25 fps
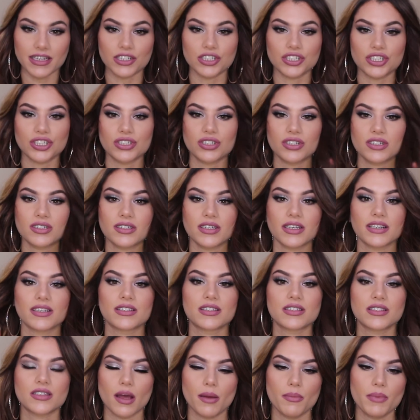and she just like
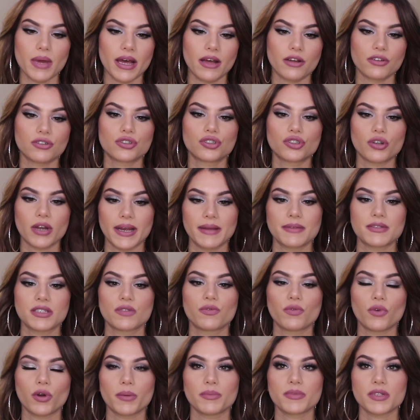somehow
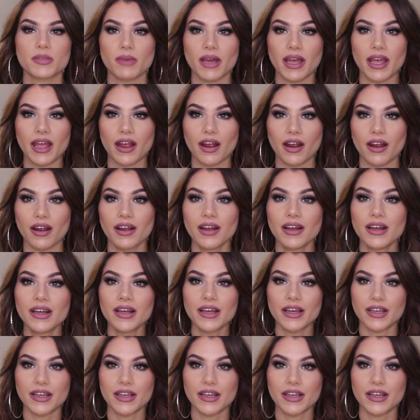transforms my hair